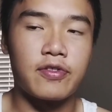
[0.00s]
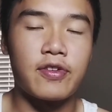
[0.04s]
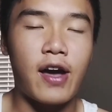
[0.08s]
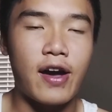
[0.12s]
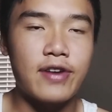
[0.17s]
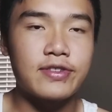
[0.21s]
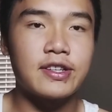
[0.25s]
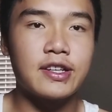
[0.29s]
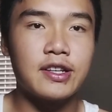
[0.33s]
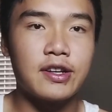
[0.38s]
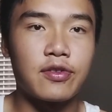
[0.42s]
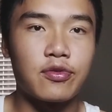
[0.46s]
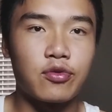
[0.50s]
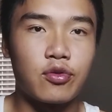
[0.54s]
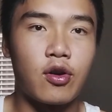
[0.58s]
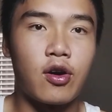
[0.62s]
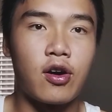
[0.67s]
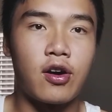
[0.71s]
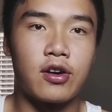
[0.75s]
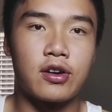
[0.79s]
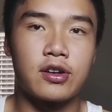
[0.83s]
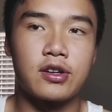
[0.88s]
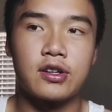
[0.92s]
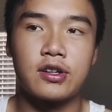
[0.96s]
if you have to eat a
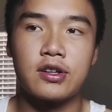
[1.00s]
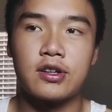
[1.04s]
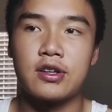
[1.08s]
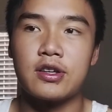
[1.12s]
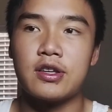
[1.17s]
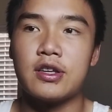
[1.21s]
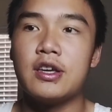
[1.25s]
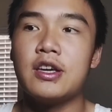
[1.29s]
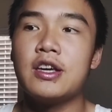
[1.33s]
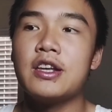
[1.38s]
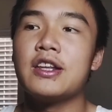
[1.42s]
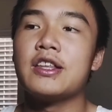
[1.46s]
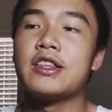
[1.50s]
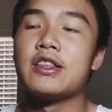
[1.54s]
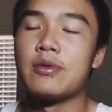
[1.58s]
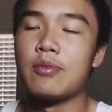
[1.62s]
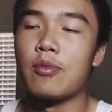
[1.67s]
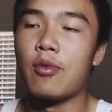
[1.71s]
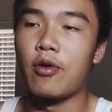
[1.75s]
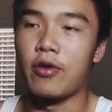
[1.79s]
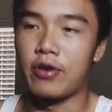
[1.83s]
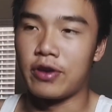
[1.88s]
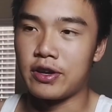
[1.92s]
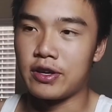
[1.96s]
frog, eat it
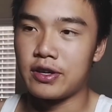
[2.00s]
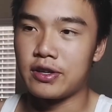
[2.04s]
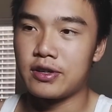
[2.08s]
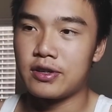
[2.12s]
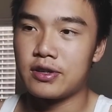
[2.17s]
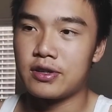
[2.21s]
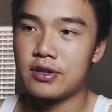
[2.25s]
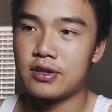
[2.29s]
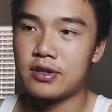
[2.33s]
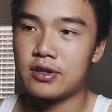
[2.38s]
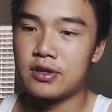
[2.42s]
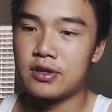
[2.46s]
in the morning,